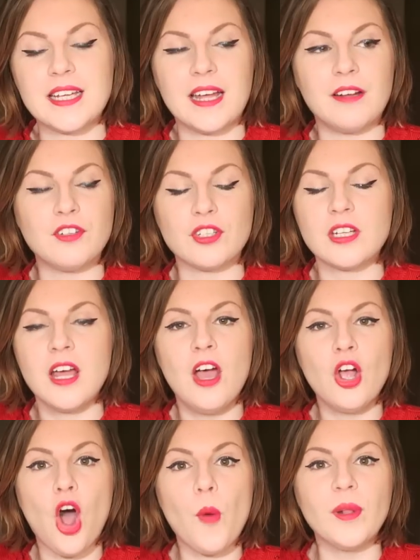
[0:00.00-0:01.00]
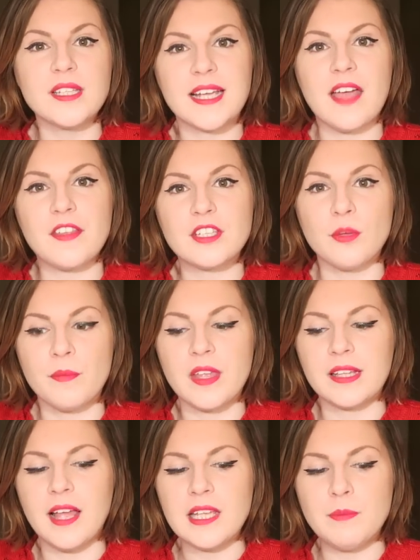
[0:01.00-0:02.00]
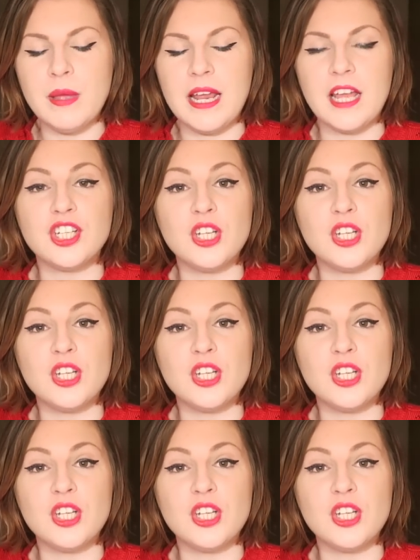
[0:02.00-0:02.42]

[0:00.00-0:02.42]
to kind of just cobble together something last minute.